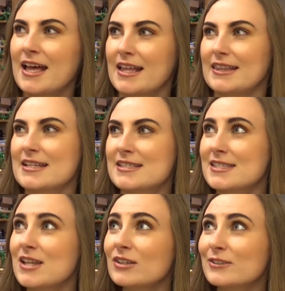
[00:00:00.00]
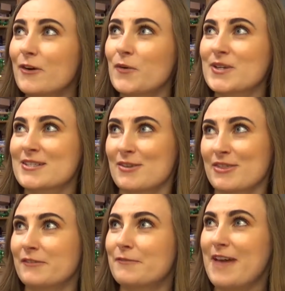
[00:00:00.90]
Let's not focus on
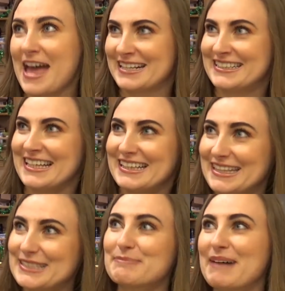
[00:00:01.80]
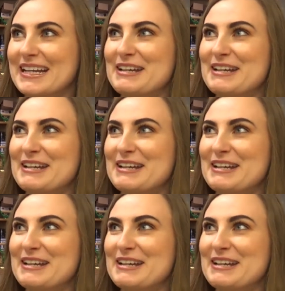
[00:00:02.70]
the fact that it might